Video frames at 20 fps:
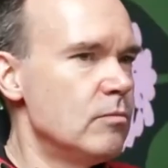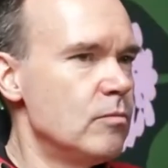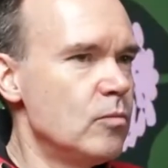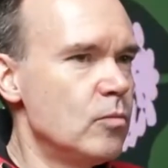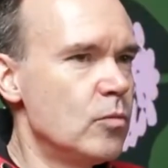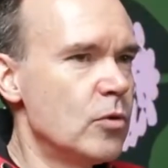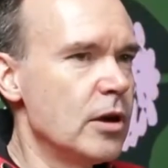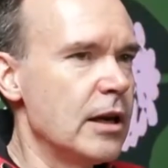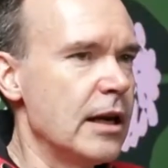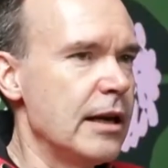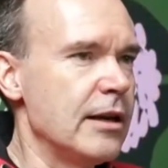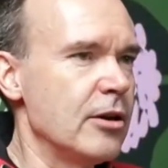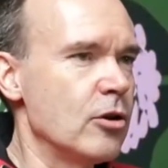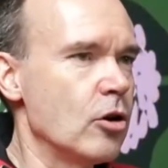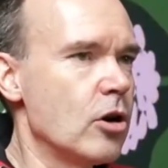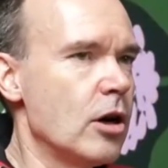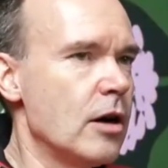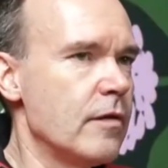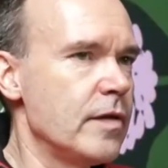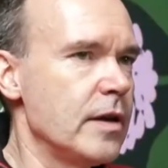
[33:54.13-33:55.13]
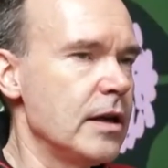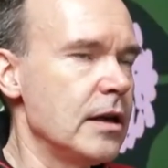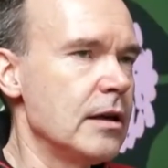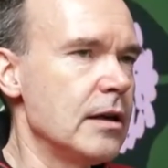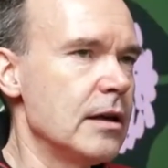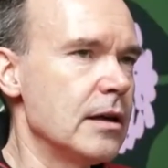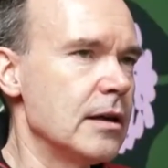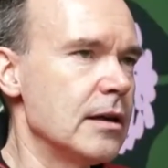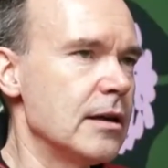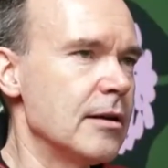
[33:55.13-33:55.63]
getting the coffee,
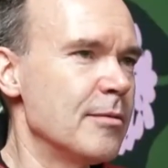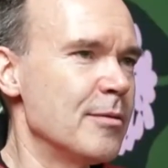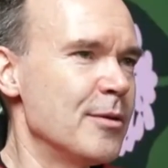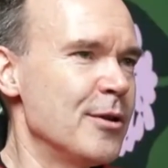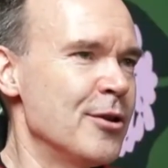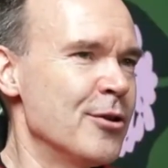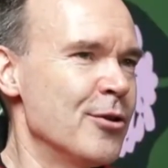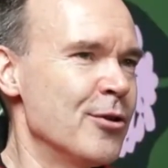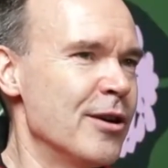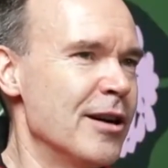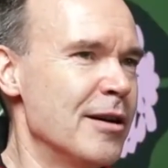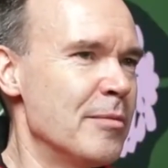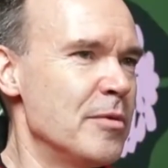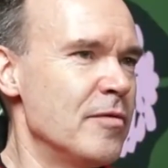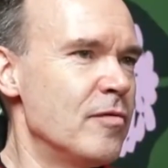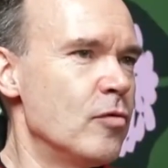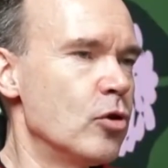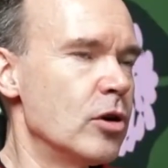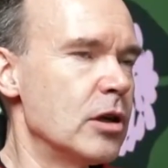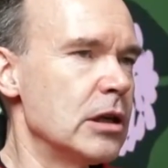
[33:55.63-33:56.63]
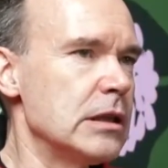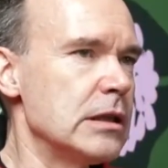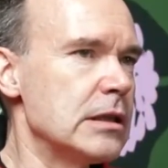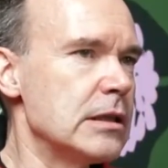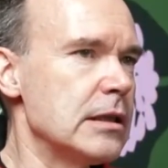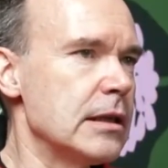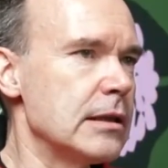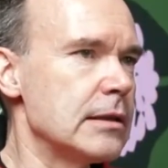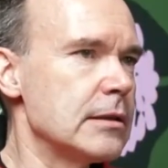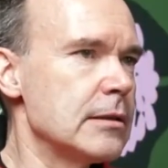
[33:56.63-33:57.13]
before this,
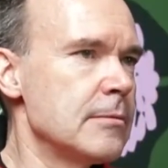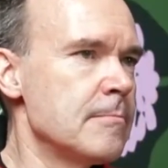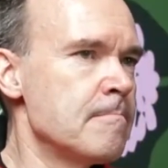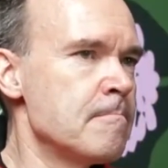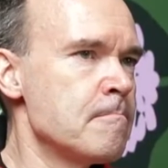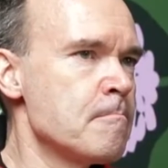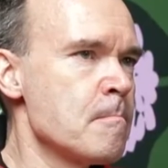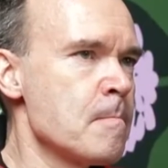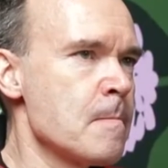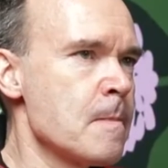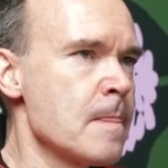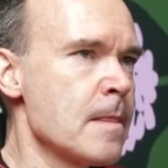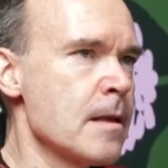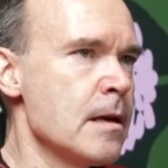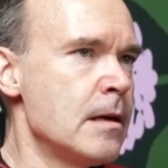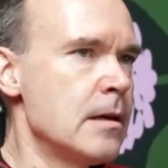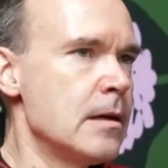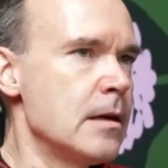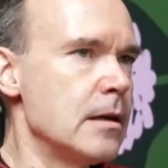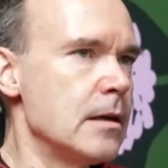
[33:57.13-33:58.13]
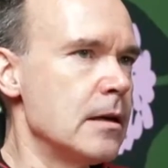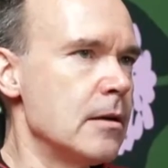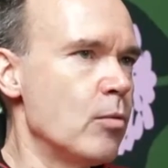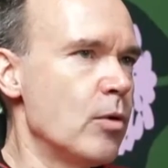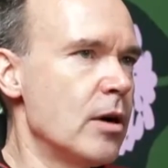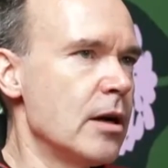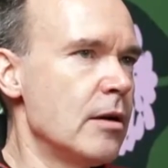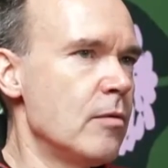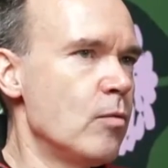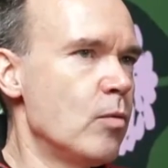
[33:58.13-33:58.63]
that
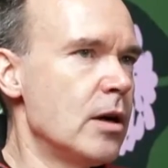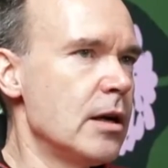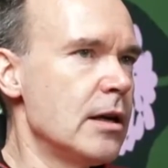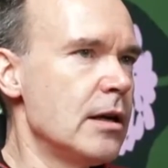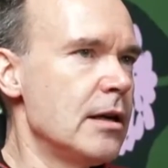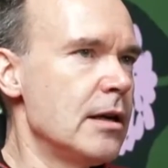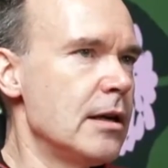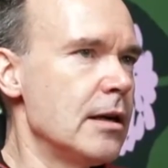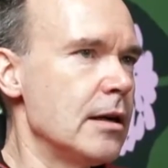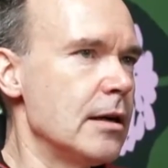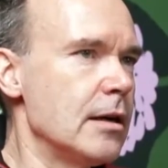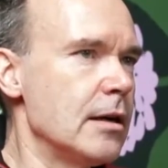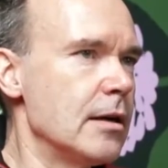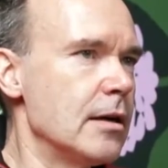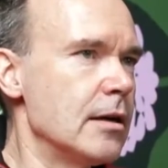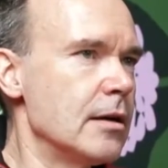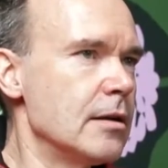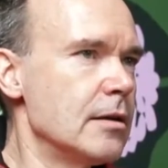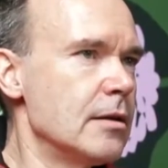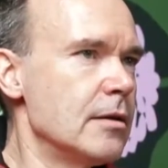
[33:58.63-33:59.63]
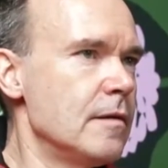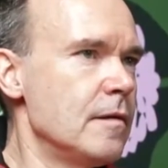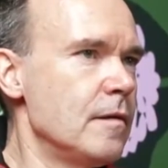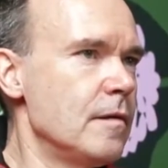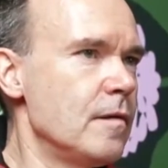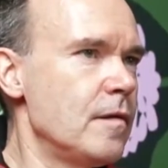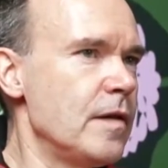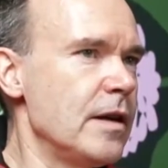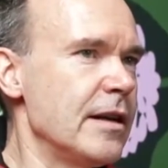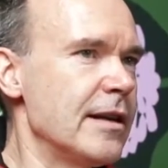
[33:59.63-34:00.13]
one
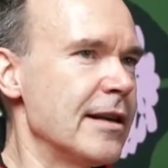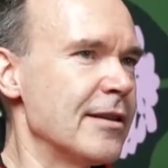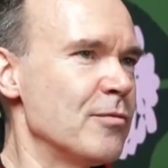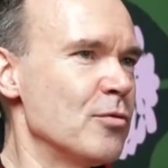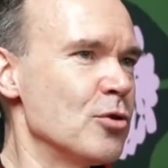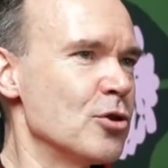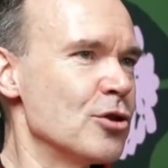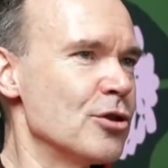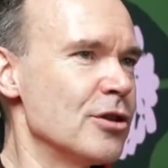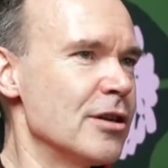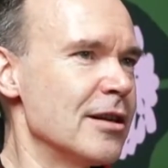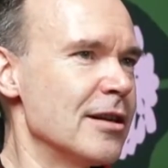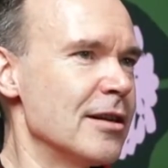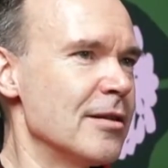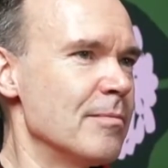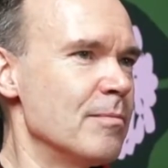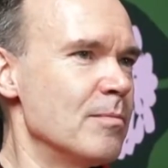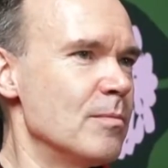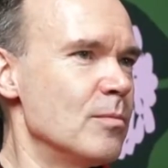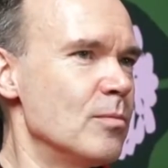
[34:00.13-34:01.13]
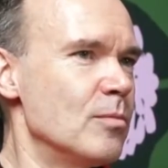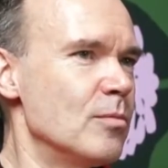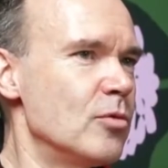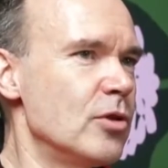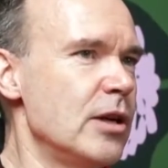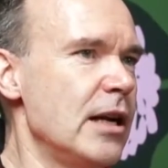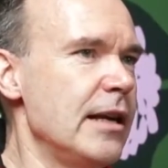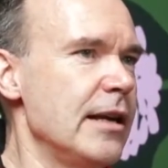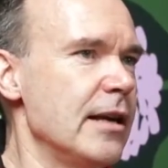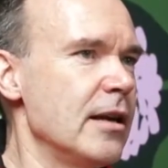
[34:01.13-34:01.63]
thing that was
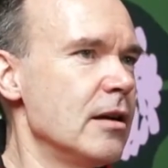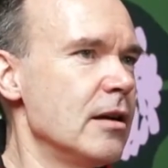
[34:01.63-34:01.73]
really